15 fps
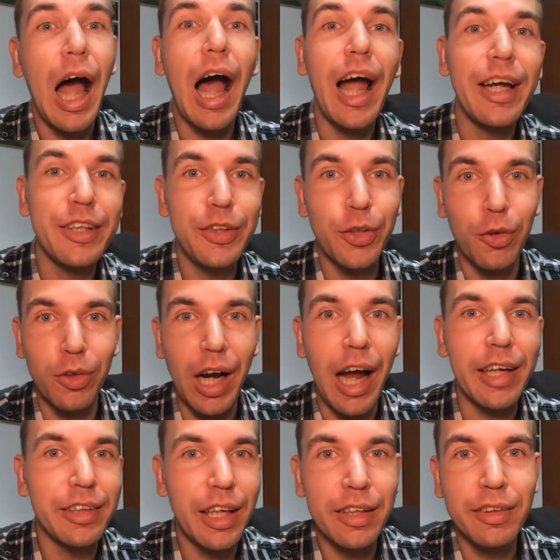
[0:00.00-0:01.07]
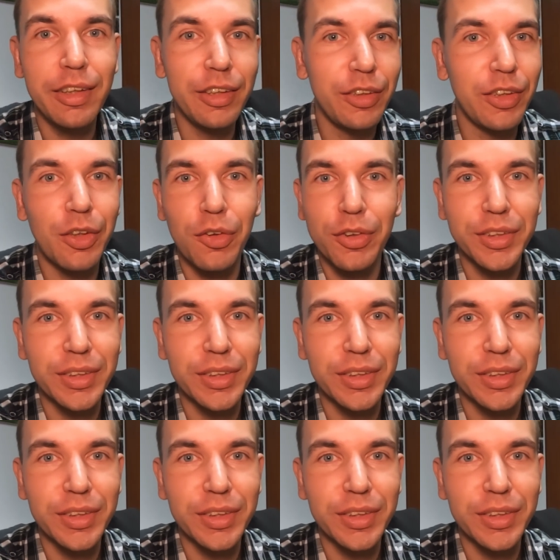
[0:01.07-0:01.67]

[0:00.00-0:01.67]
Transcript: hide your identity or